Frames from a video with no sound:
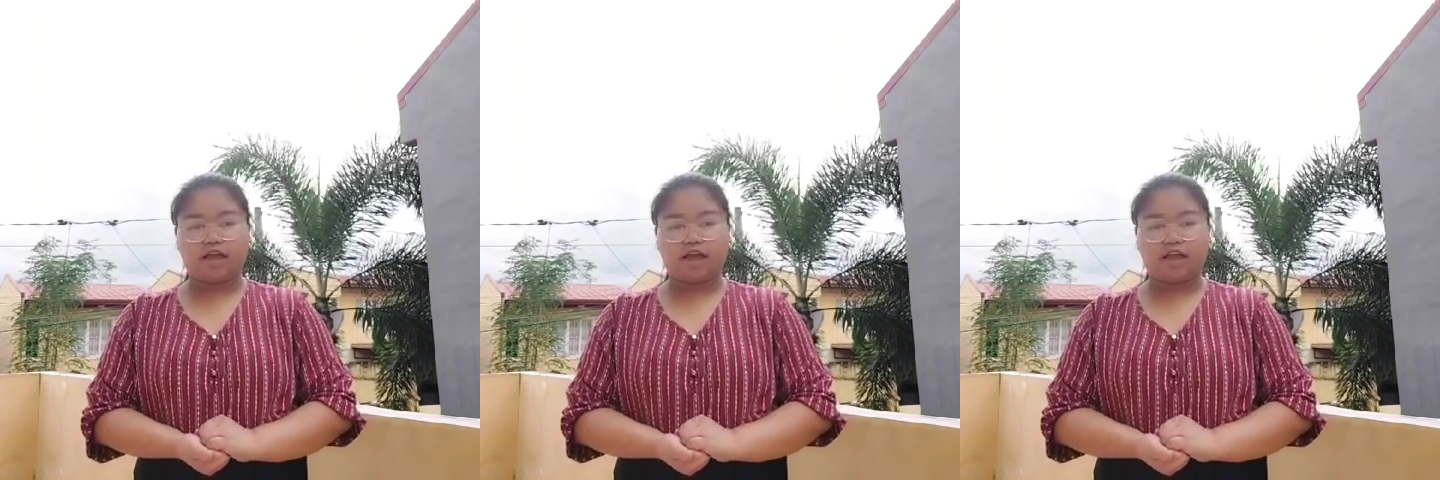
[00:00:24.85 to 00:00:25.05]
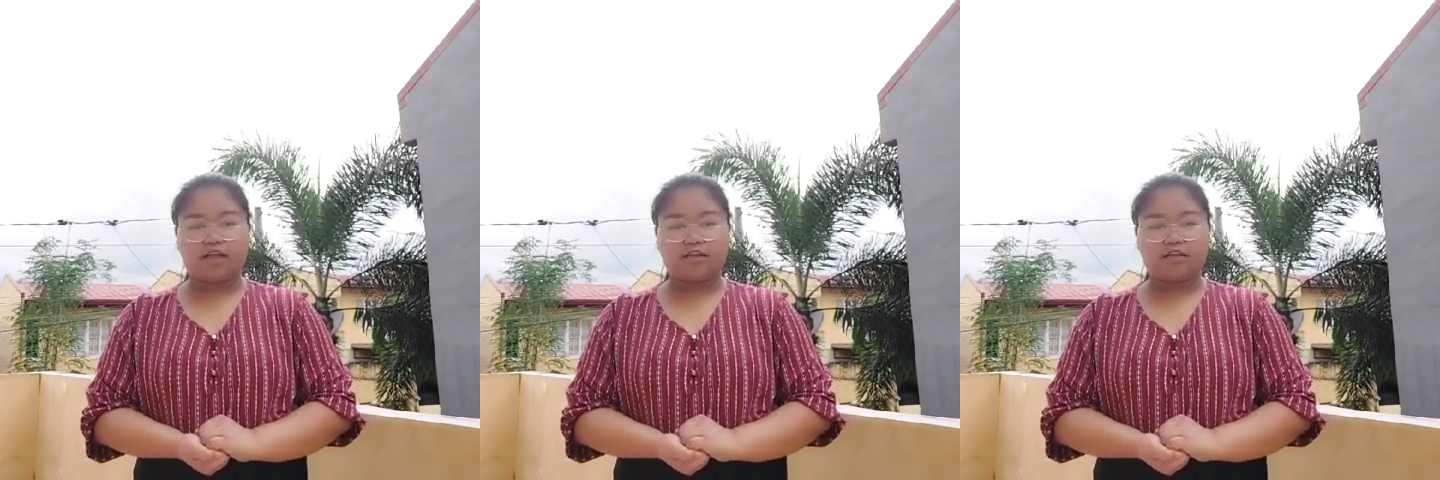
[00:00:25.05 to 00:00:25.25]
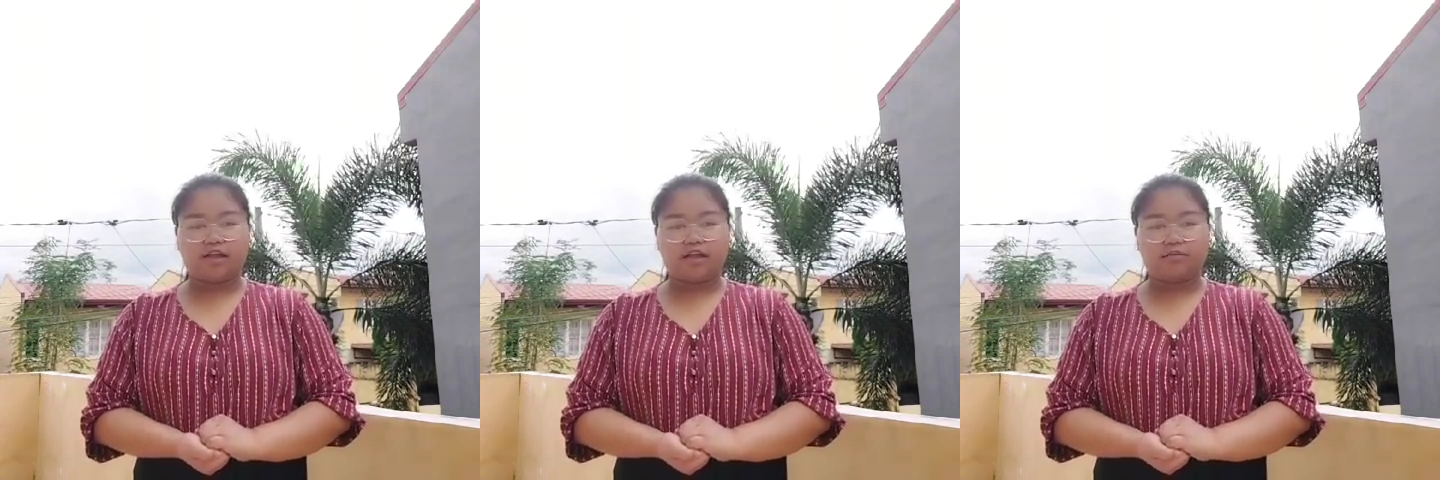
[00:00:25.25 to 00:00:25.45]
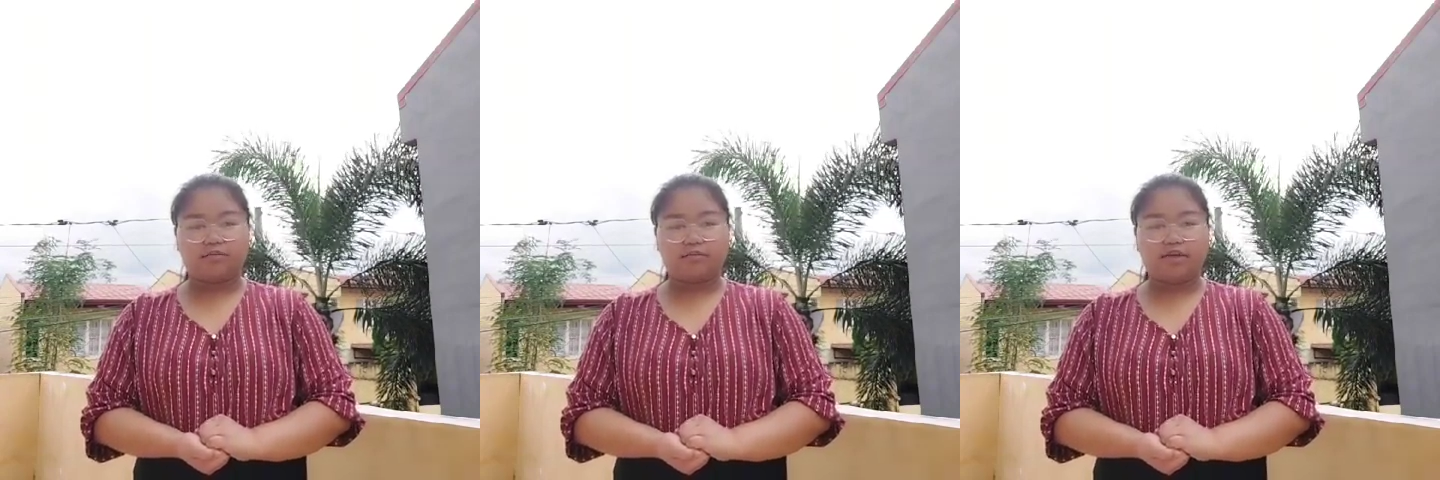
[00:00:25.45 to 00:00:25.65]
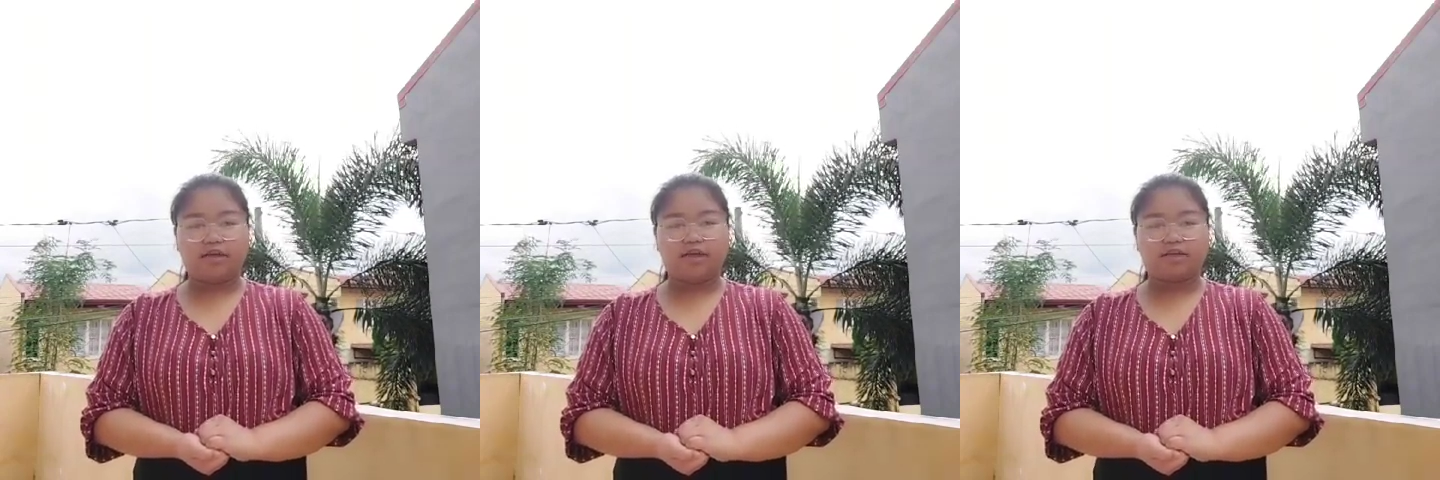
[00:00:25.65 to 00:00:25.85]
and can
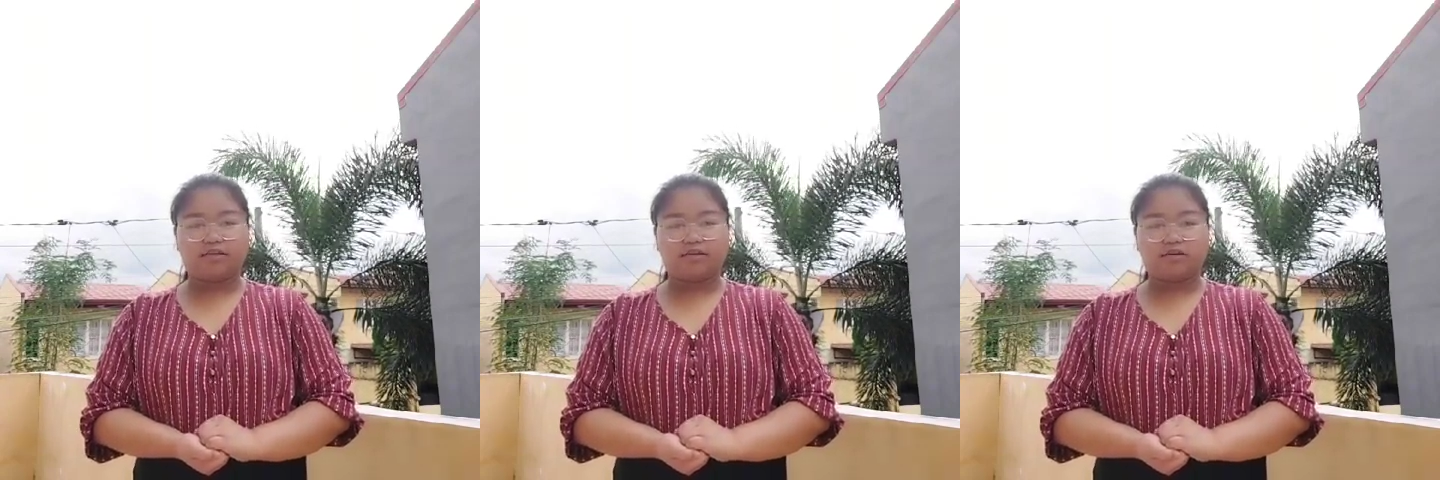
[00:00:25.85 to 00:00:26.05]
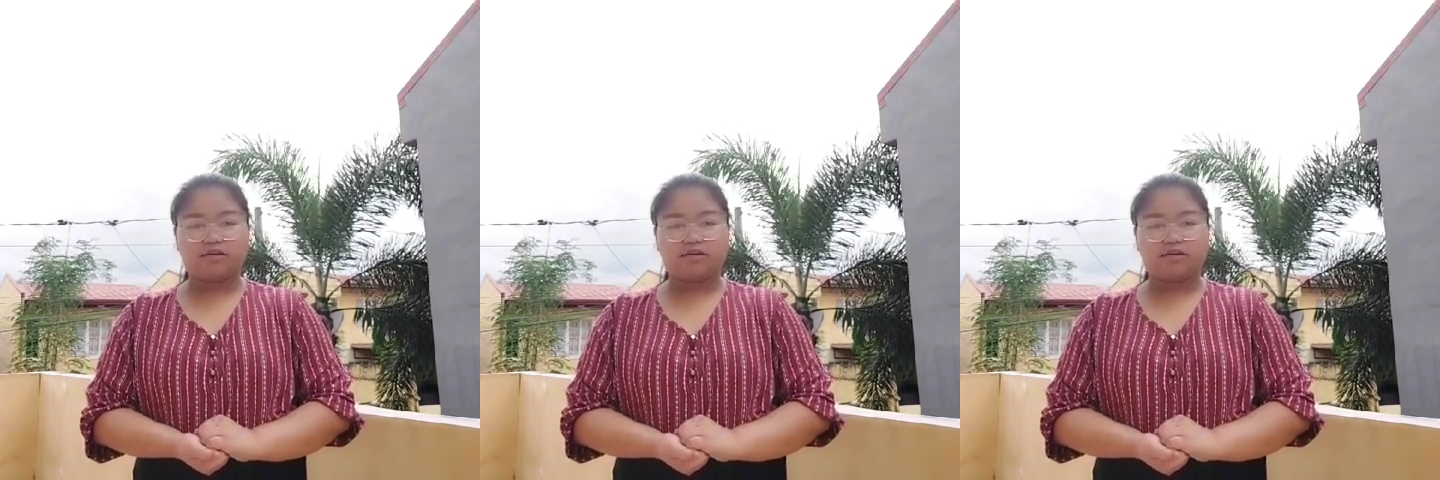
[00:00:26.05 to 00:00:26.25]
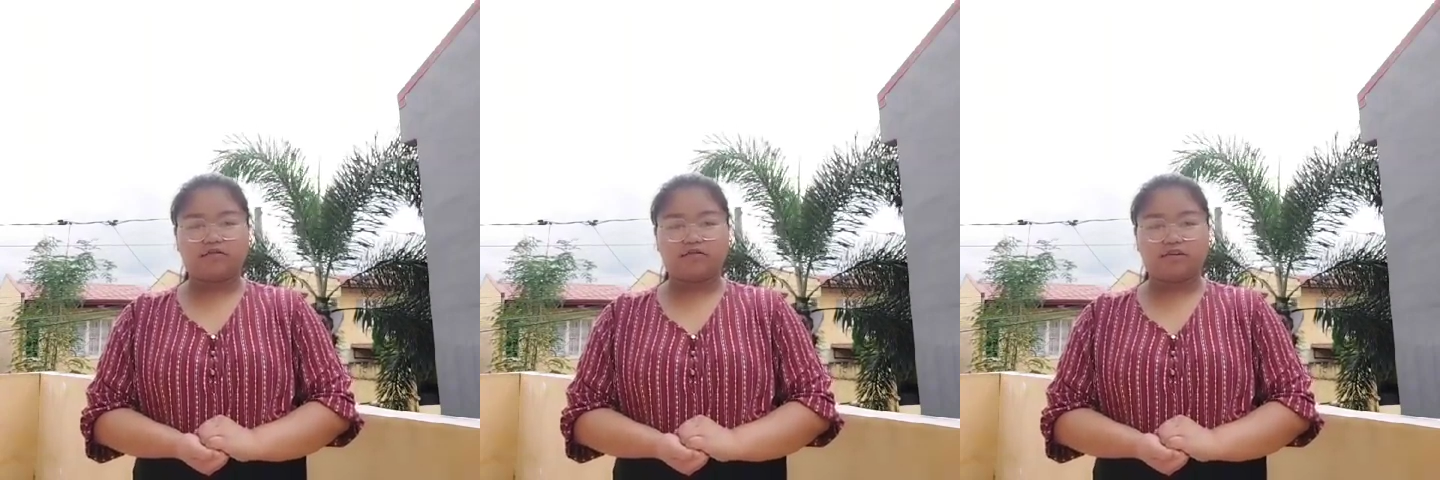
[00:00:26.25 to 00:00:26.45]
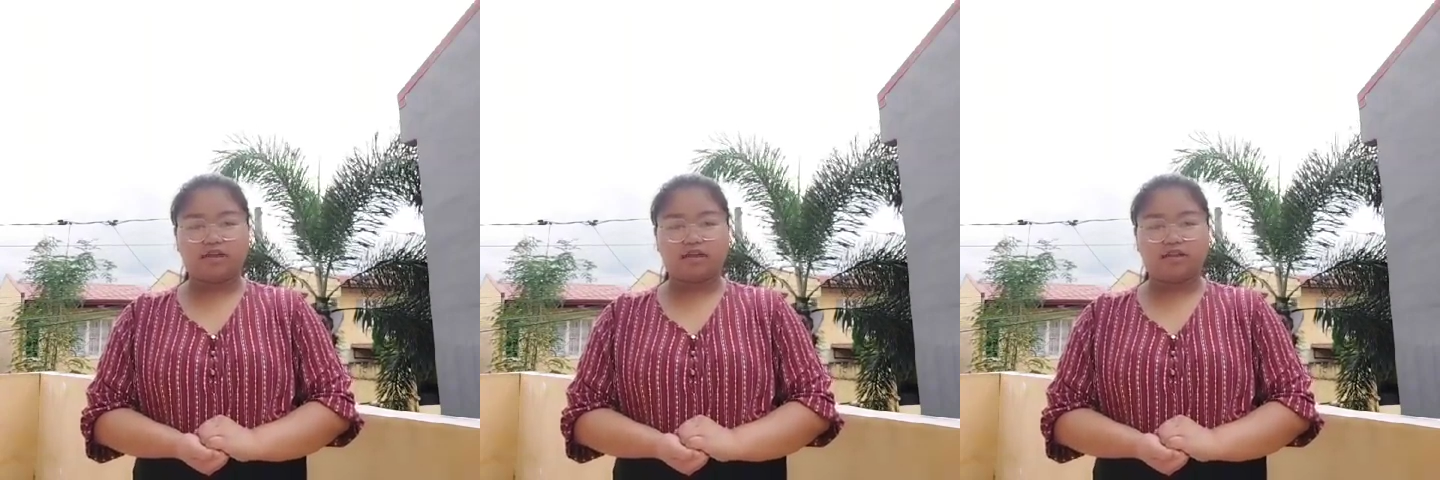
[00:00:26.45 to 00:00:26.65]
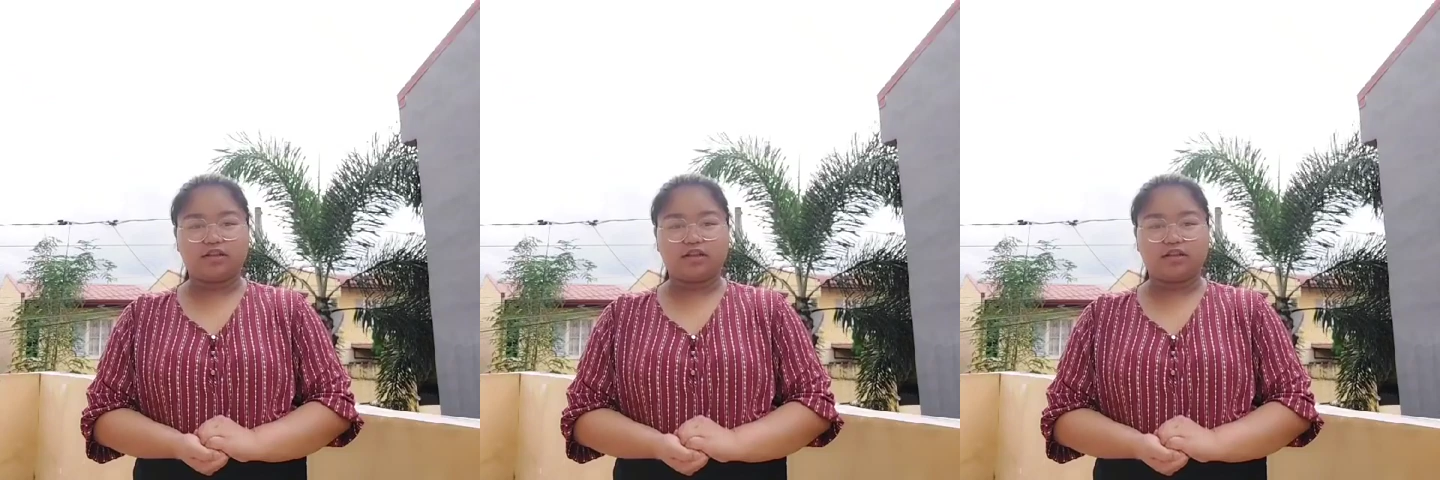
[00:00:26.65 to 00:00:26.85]
be a source of strength